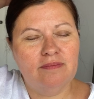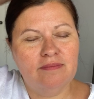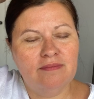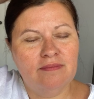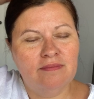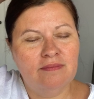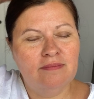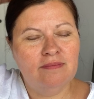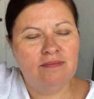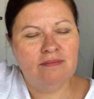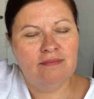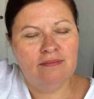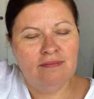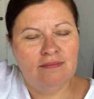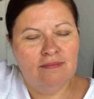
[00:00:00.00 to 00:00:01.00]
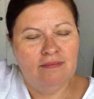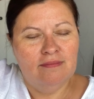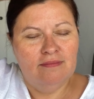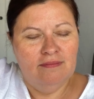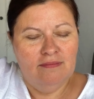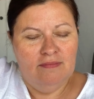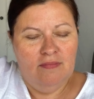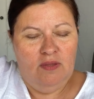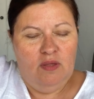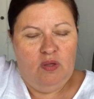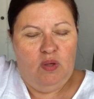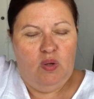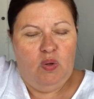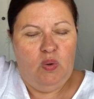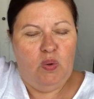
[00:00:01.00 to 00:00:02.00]

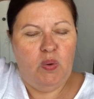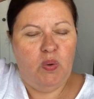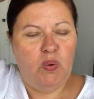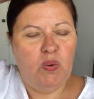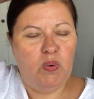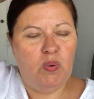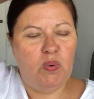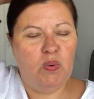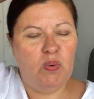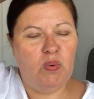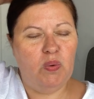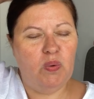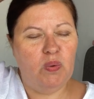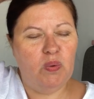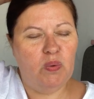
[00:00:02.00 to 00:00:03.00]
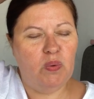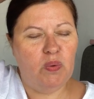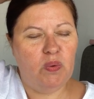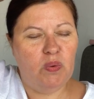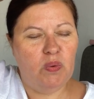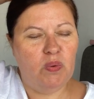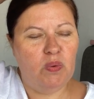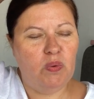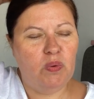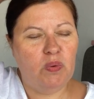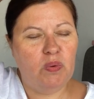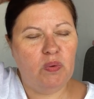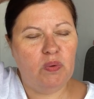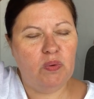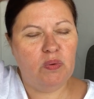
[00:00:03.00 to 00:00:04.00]

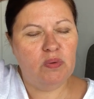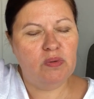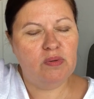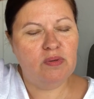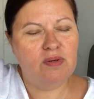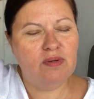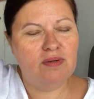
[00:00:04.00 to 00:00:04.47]
(silence)